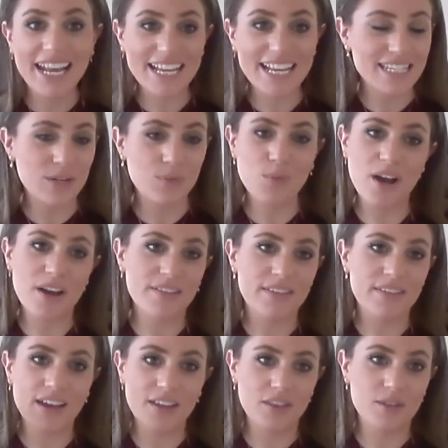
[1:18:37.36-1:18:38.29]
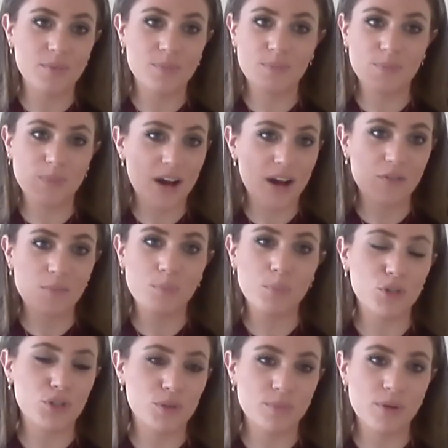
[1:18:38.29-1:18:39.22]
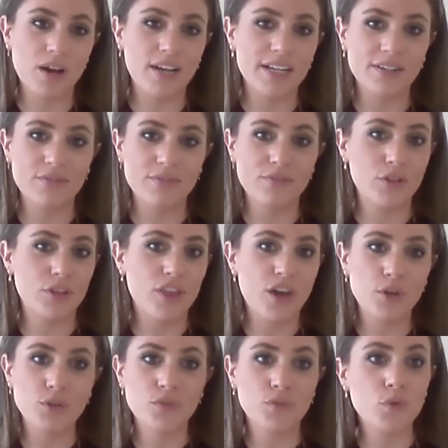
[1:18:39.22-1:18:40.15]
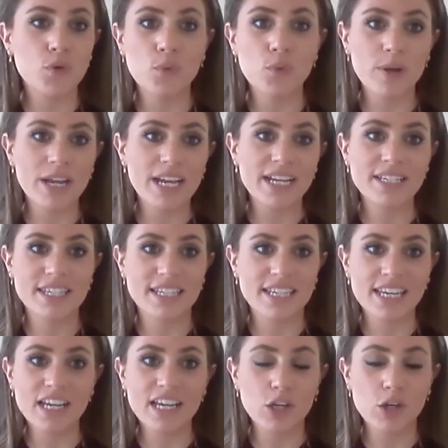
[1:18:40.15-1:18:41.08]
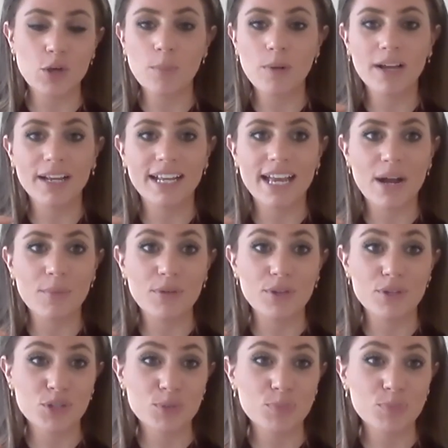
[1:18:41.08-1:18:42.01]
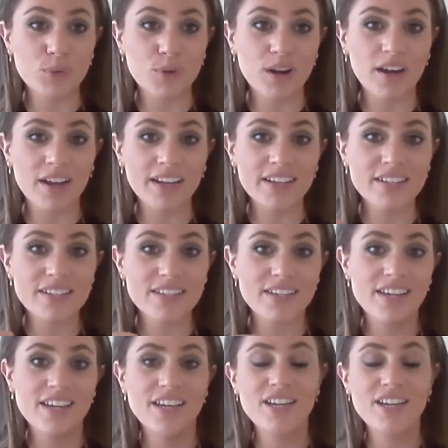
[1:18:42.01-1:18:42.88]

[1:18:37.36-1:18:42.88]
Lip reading: is it worth it at the kind of bottom line for those 4 weeks a year you might get with a small client